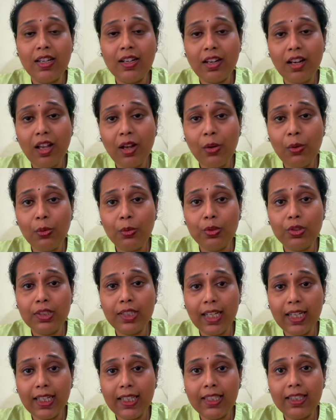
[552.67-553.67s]
now
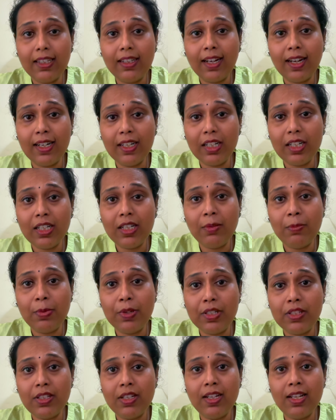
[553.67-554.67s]
that
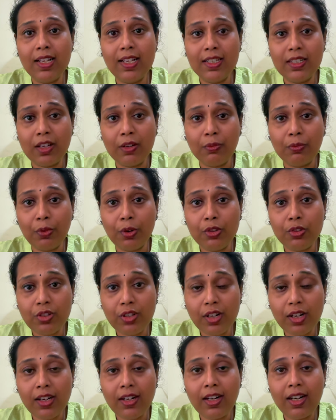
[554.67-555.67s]
antidepressant has
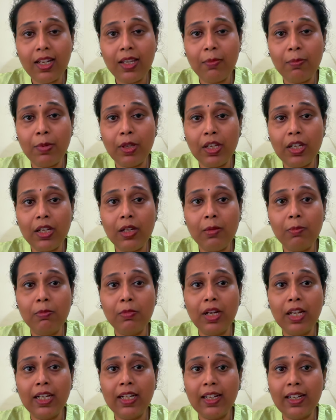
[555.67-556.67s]
unfortunately
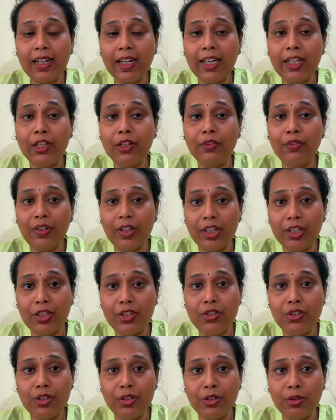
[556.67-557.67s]
become like a kind of
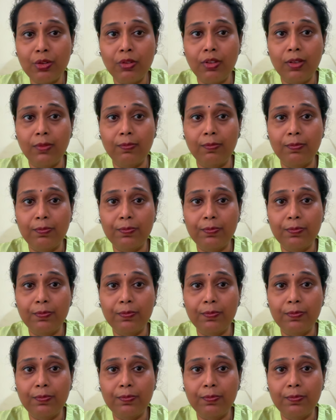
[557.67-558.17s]
addiction to them